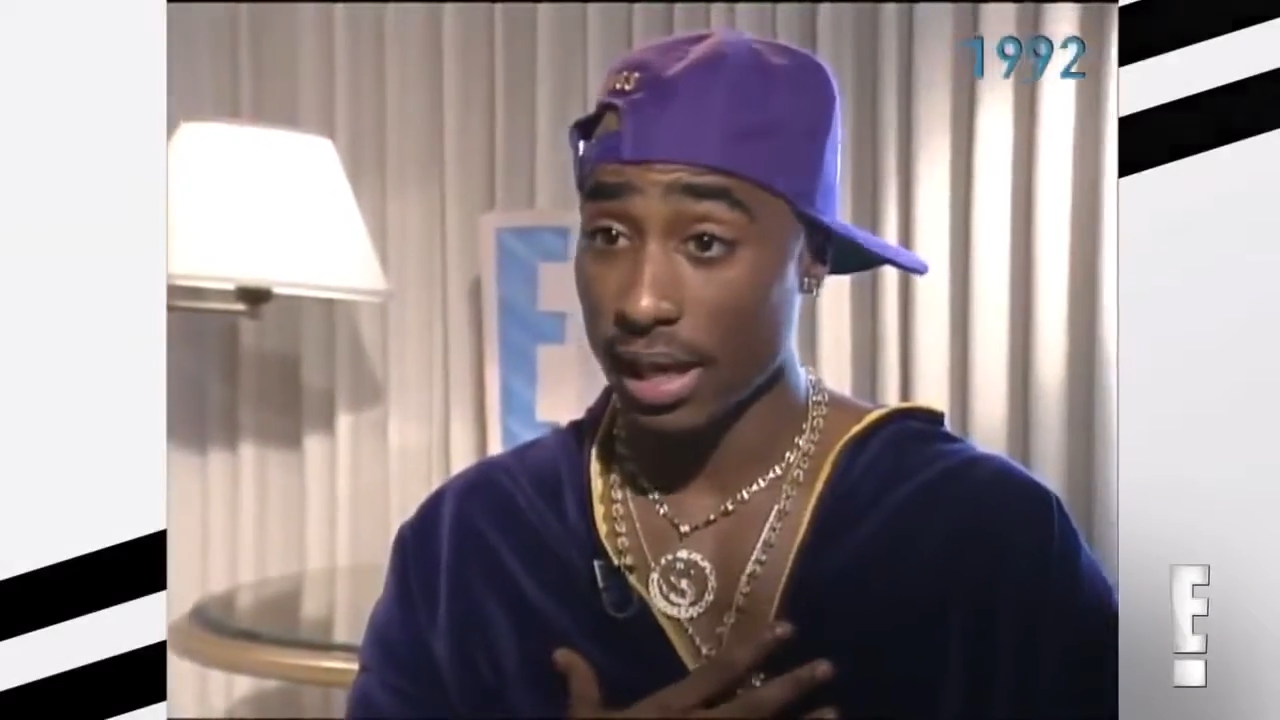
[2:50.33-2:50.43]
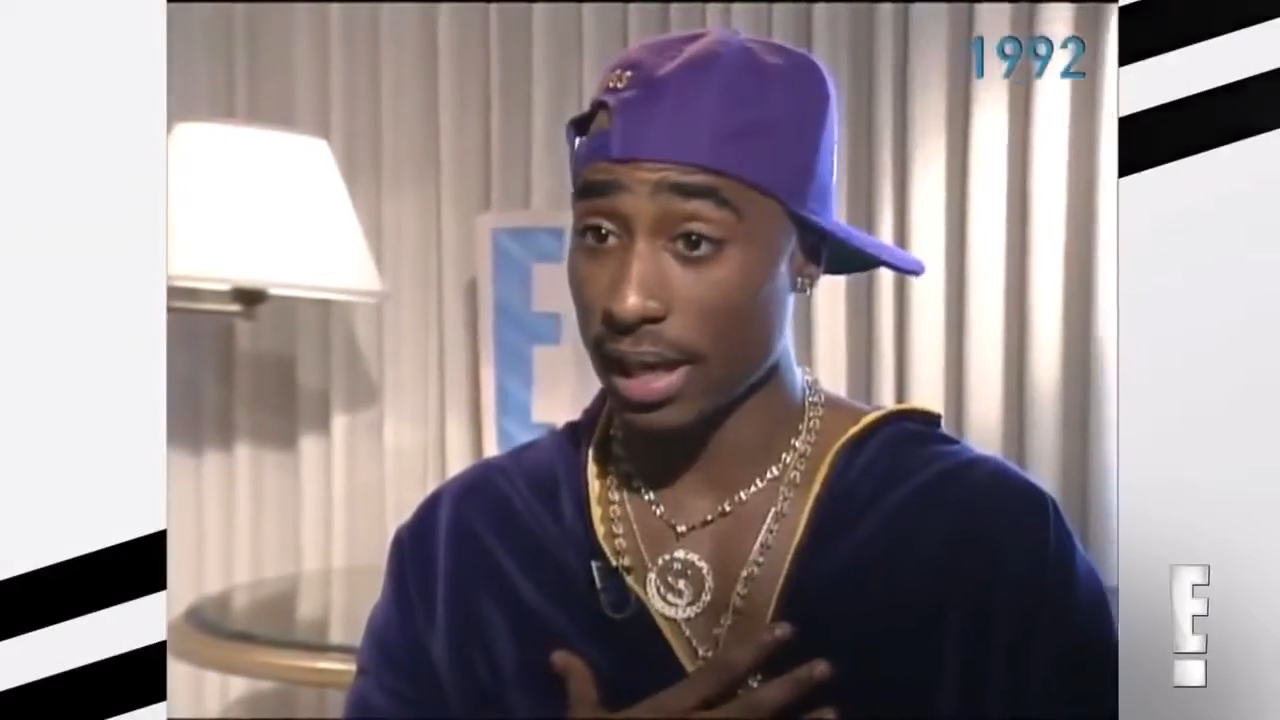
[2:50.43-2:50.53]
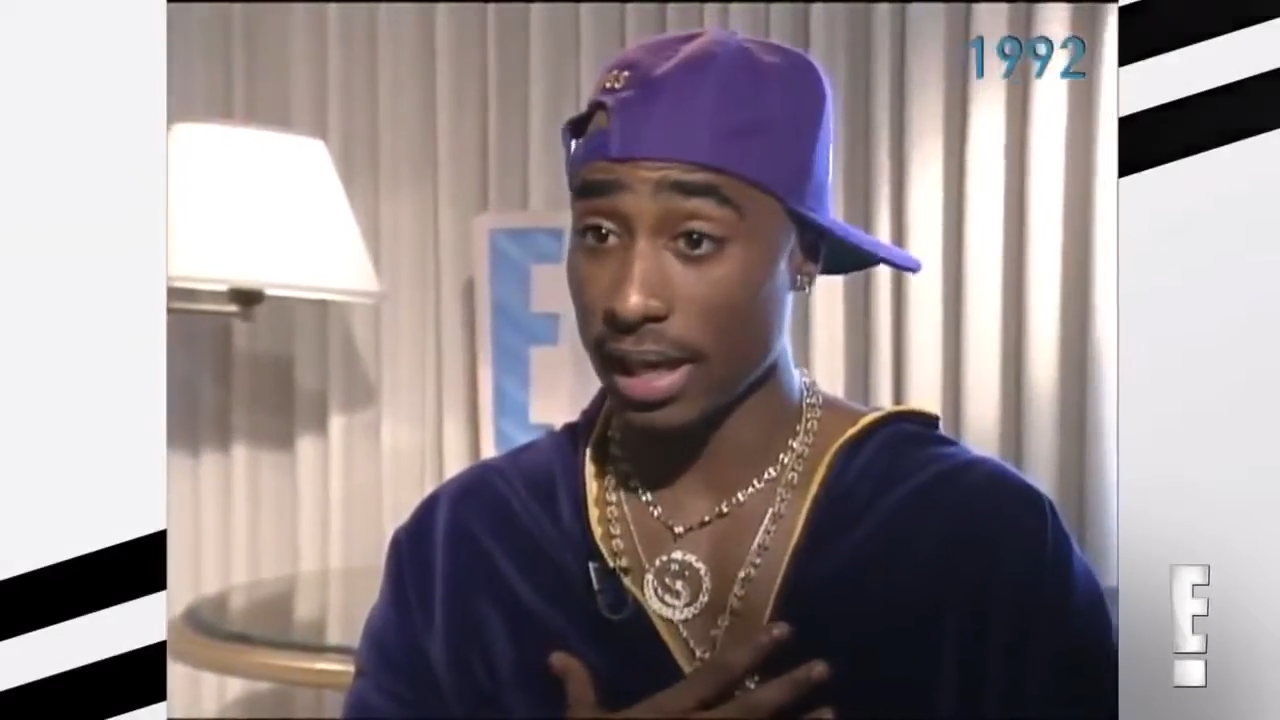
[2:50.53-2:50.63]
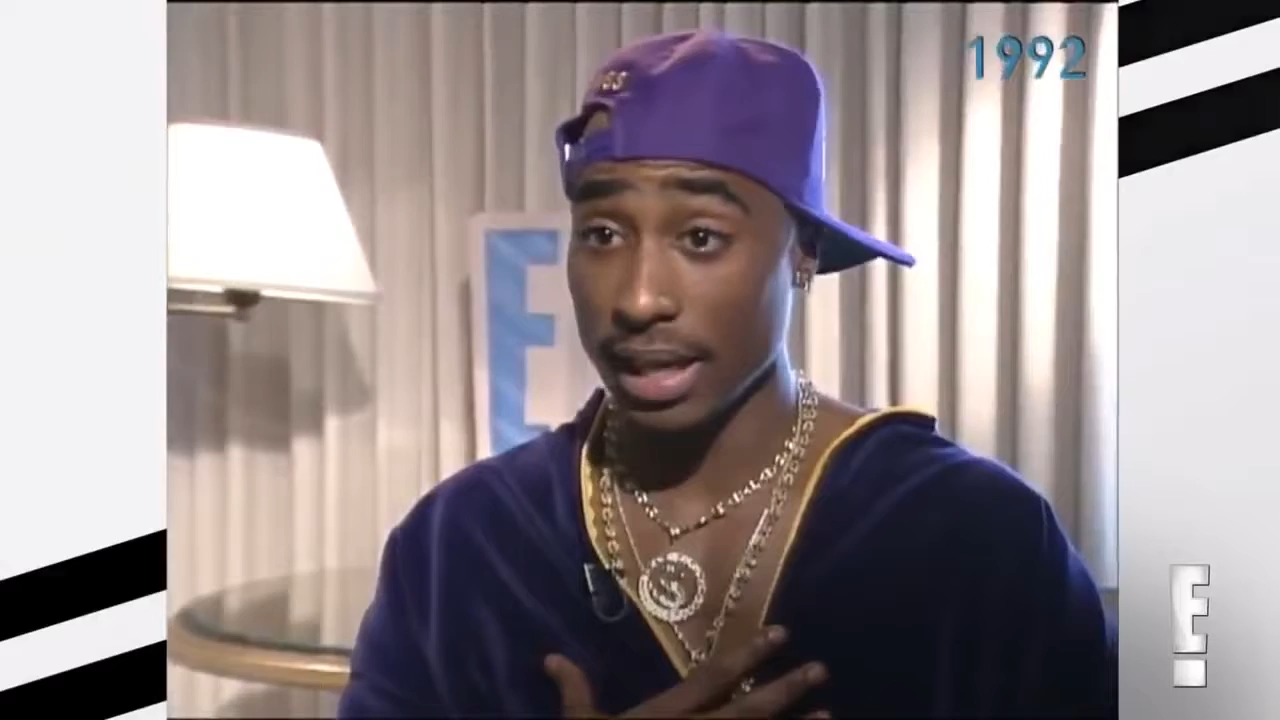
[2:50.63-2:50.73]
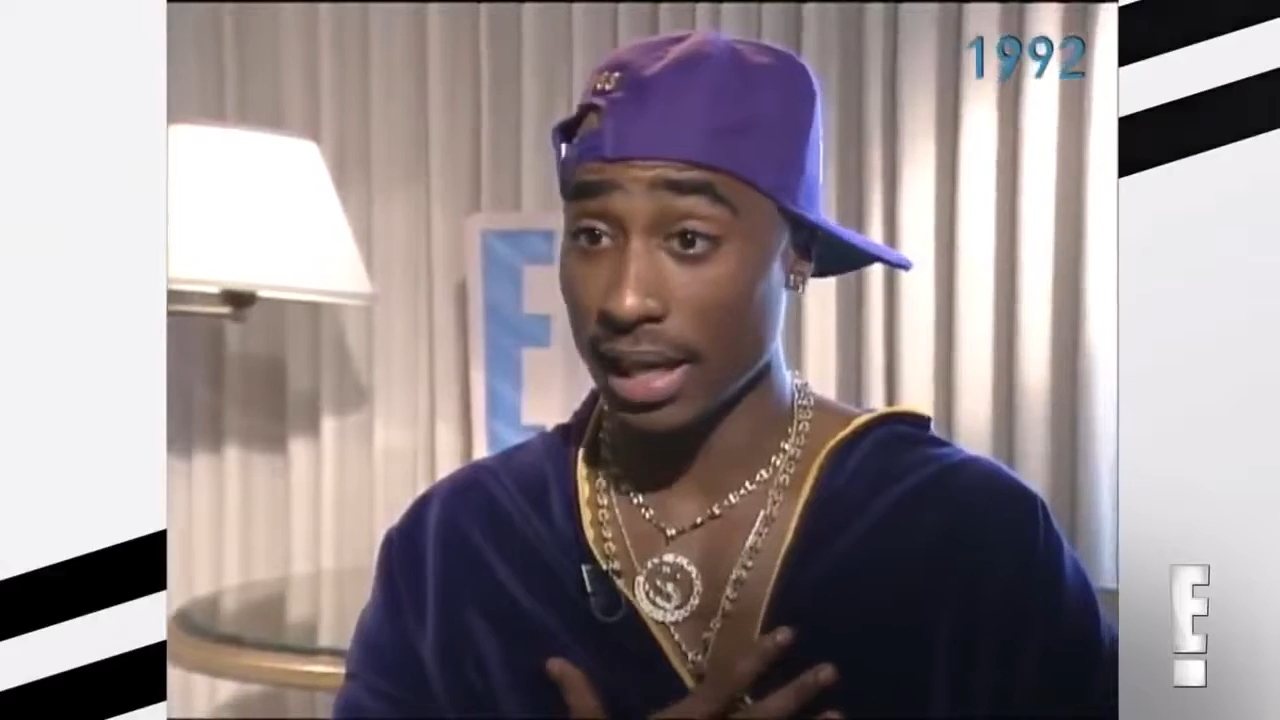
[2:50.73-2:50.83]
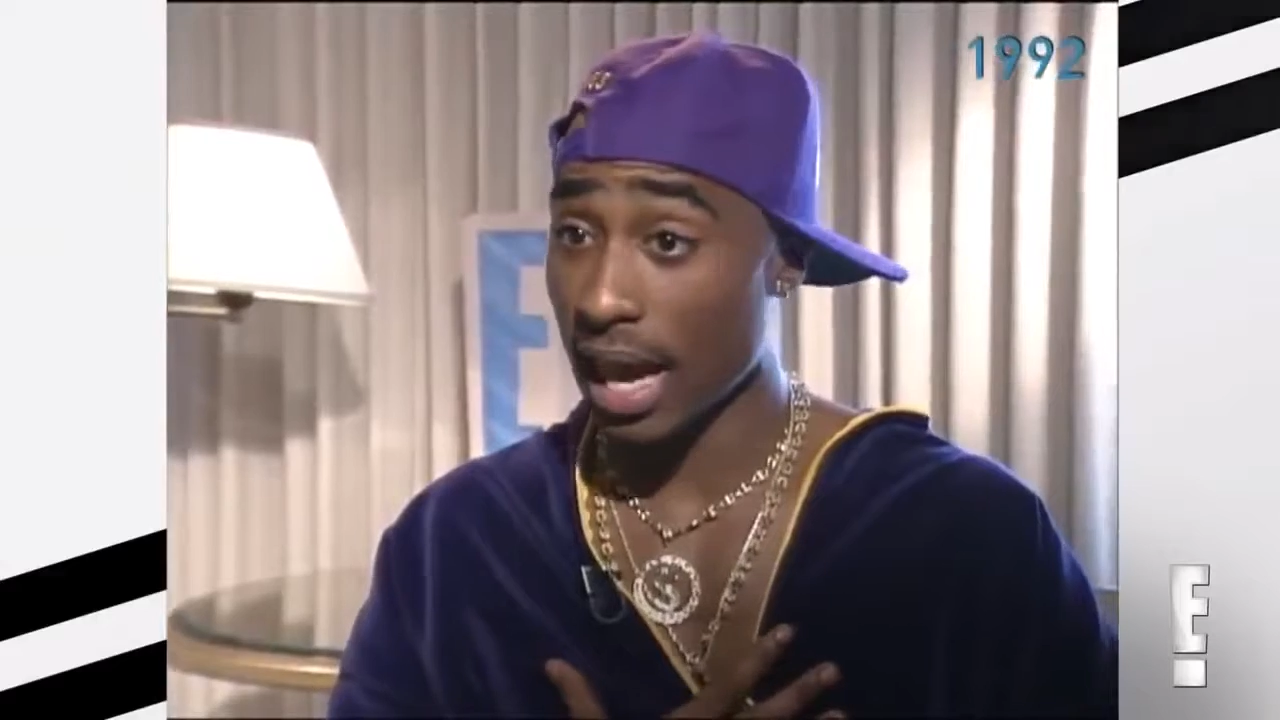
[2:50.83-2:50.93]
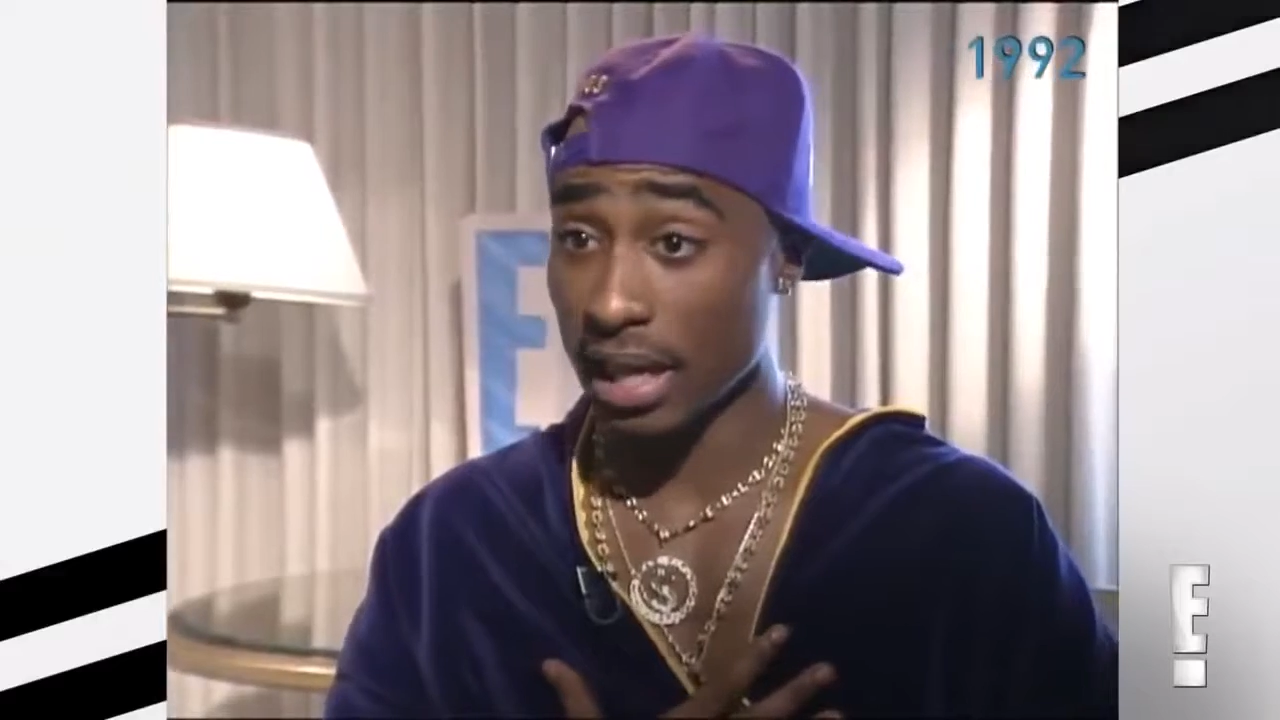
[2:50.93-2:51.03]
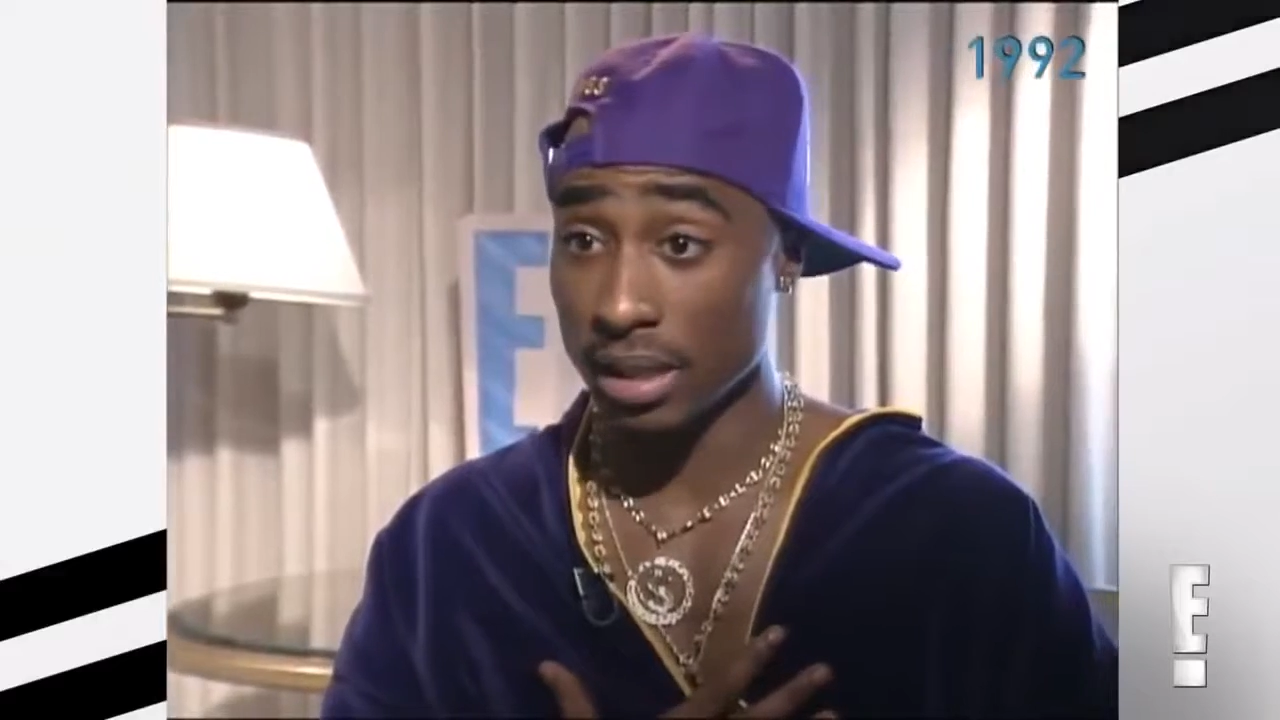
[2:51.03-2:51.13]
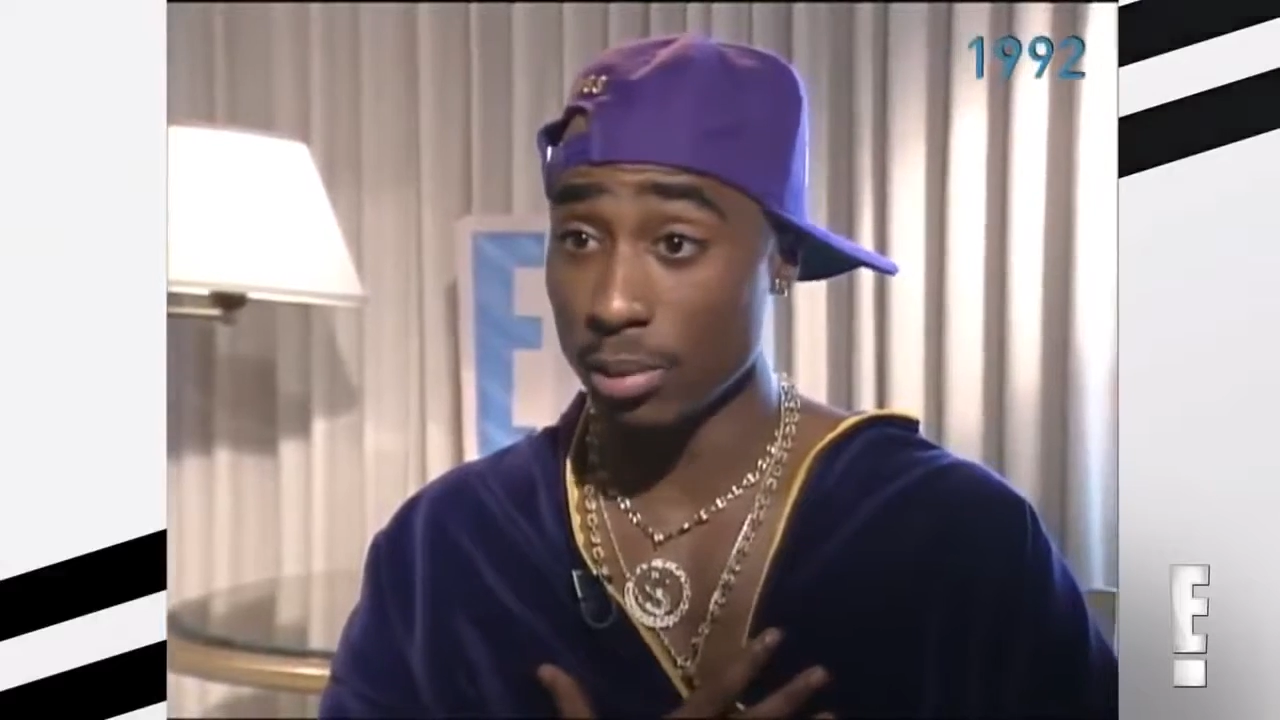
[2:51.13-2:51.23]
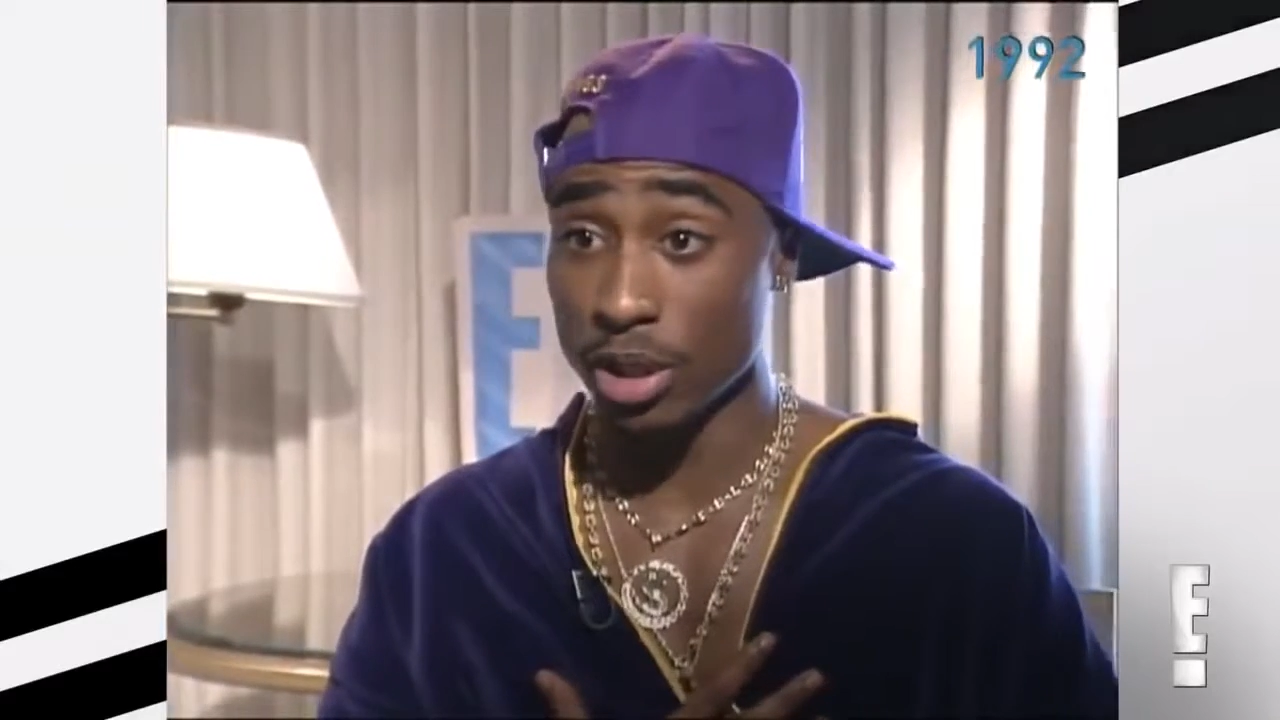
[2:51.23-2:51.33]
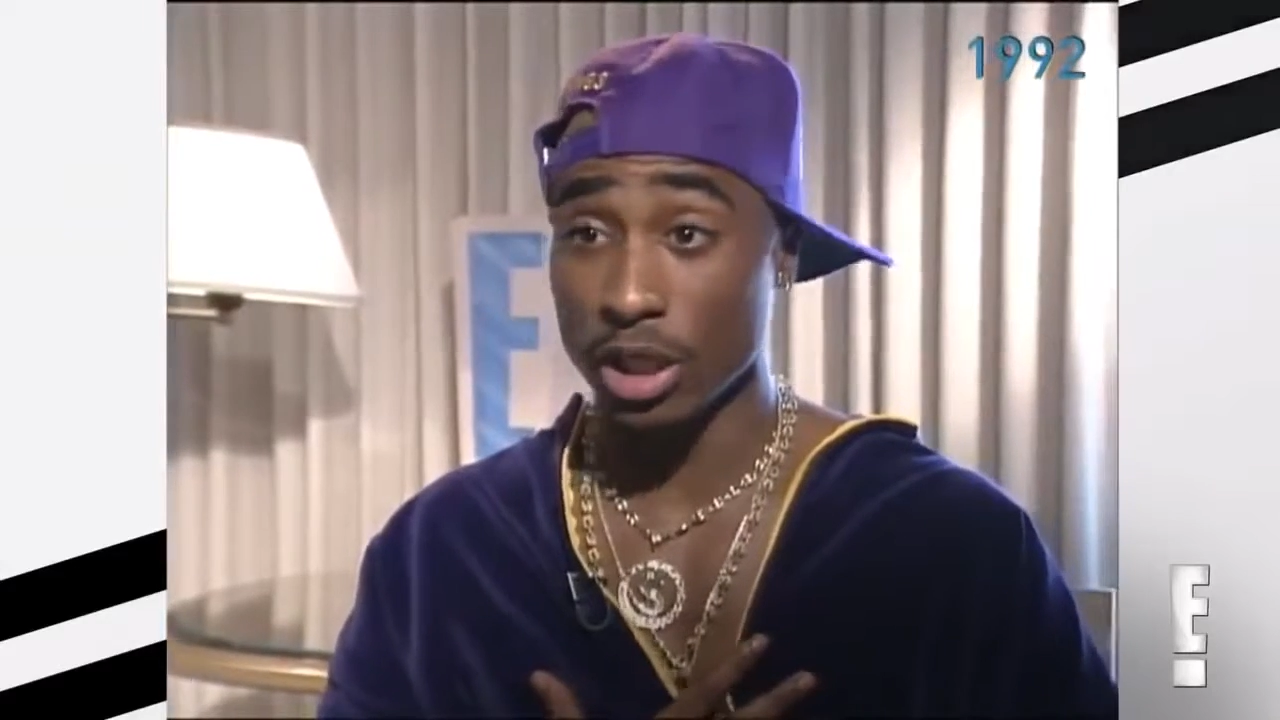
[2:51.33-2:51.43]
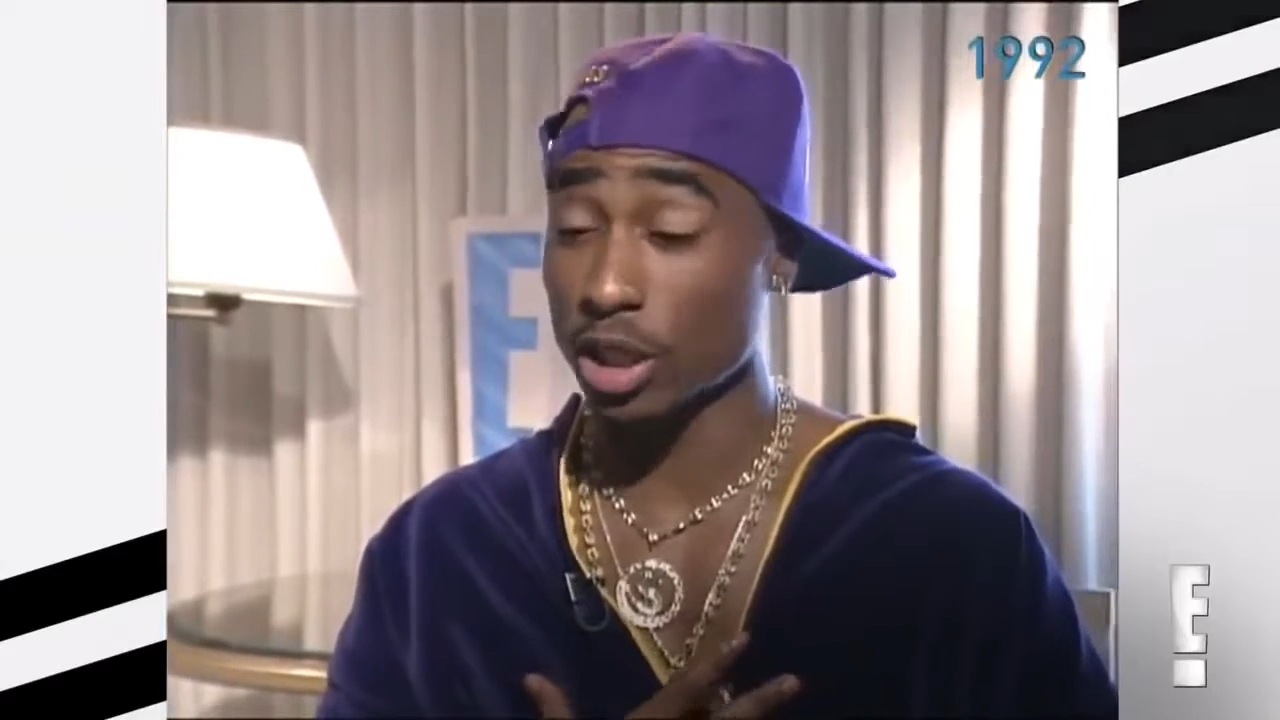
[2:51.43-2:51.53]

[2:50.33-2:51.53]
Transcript: and a lot of this music,